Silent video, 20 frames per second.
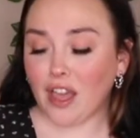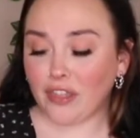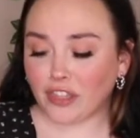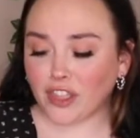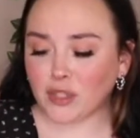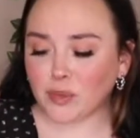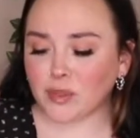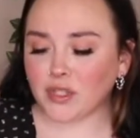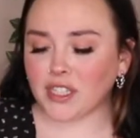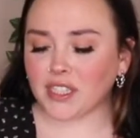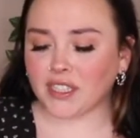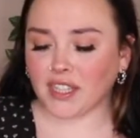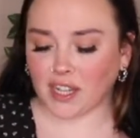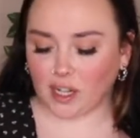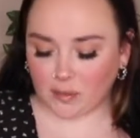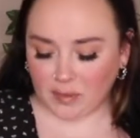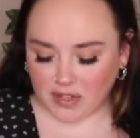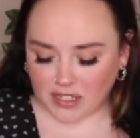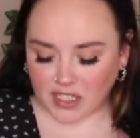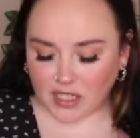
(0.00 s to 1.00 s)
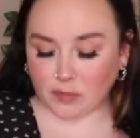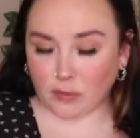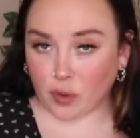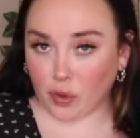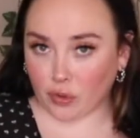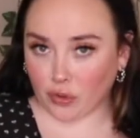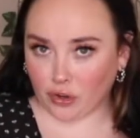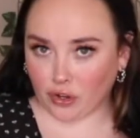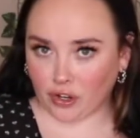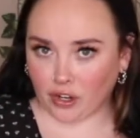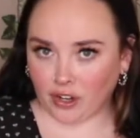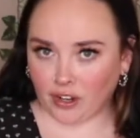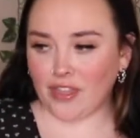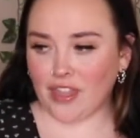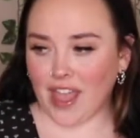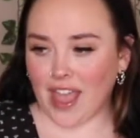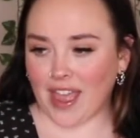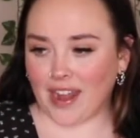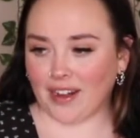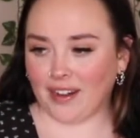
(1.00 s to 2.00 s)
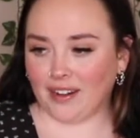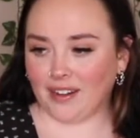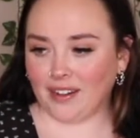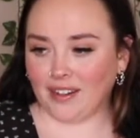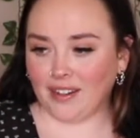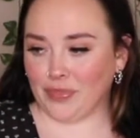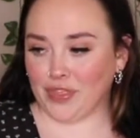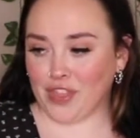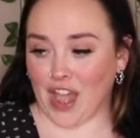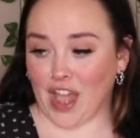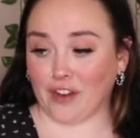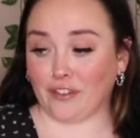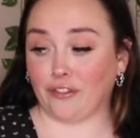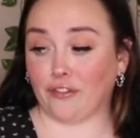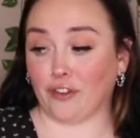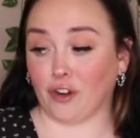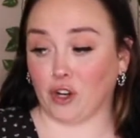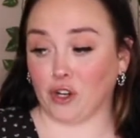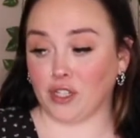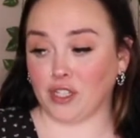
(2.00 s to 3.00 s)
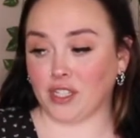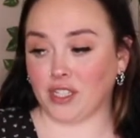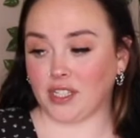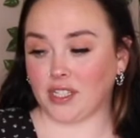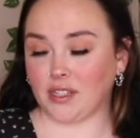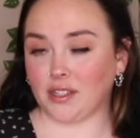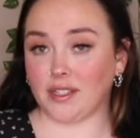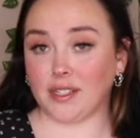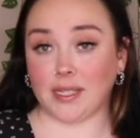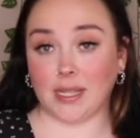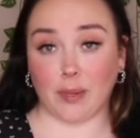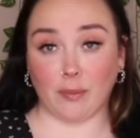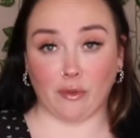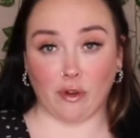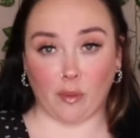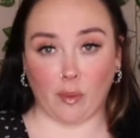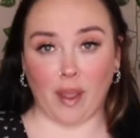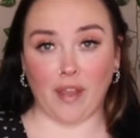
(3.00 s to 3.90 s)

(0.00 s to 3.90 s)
This one's a little bit smoother than that first zebra